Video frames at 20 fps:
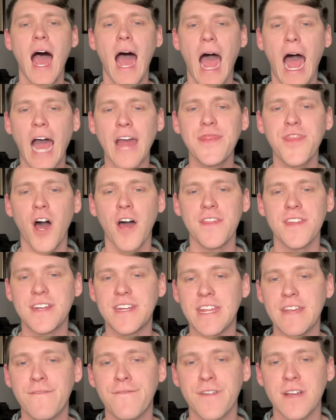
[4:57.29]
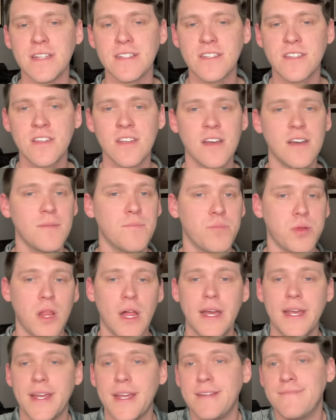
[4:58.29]
I thought the defense
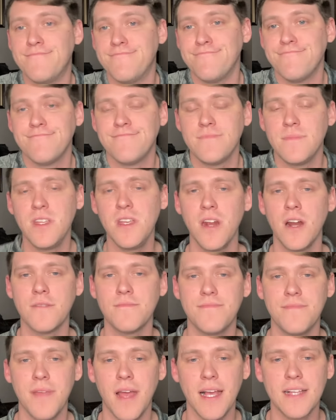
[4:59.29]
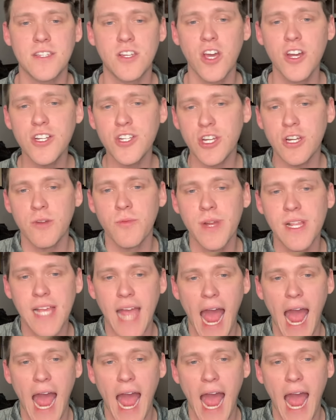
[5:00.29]
played, you know, as good as you could really